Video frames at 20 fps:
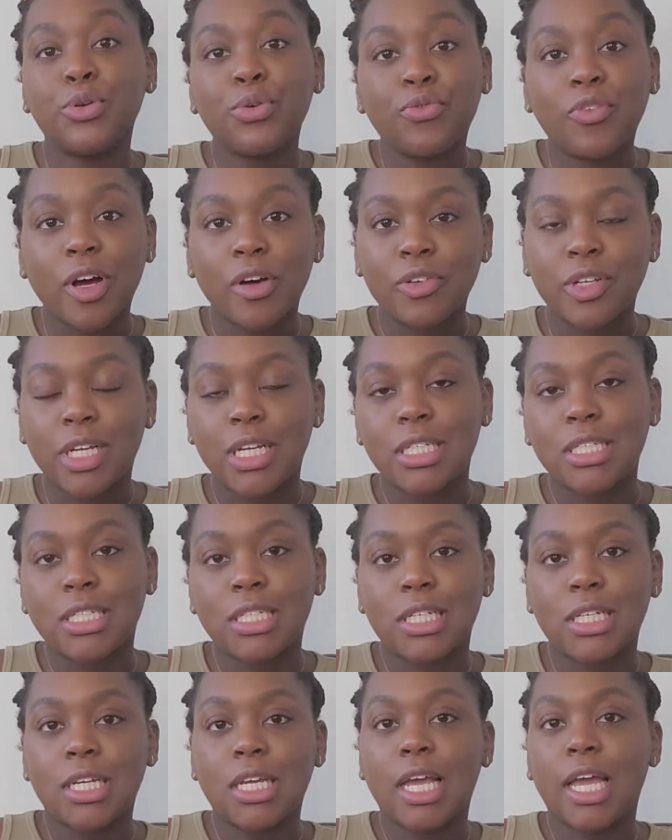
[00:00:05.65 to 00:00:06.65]

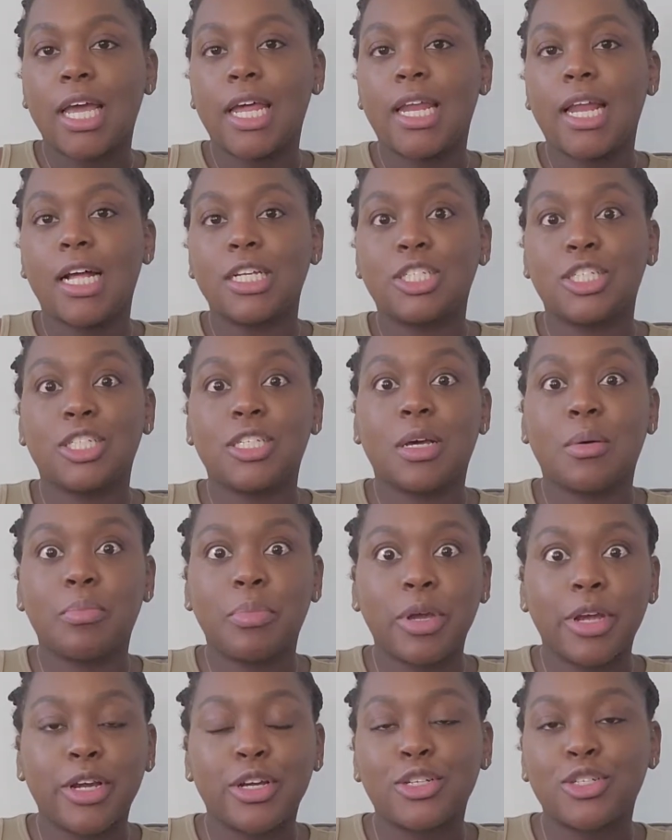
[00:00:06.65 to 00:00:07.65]
foundation and I just
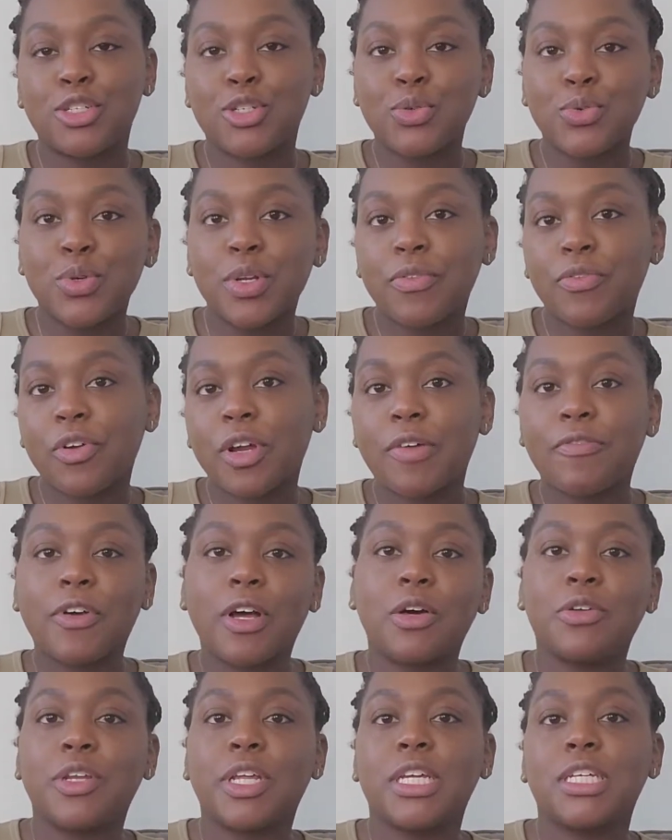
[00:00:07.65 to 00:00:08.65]
compared two different
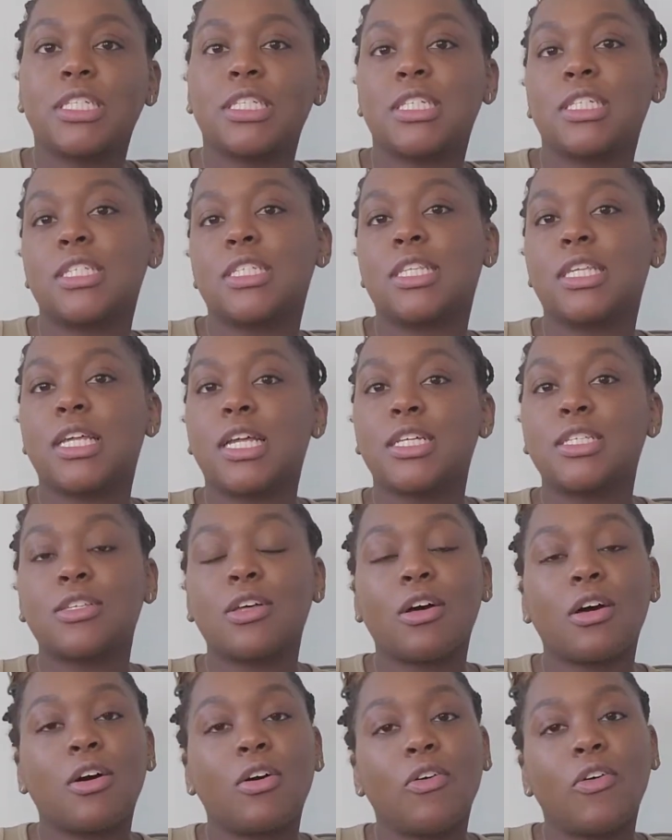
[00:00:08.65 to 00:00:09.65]
foundations that I
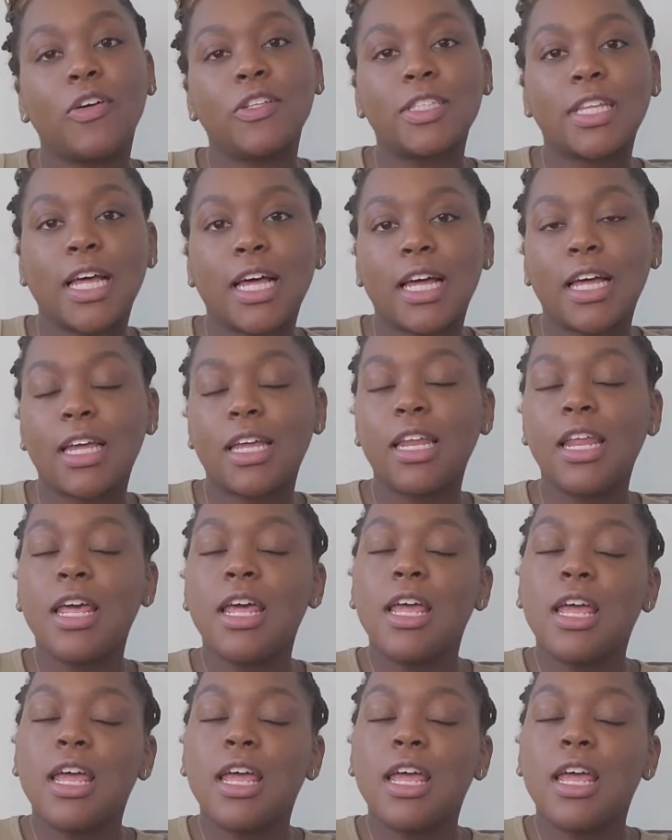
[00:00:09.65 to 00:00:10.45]
saw online,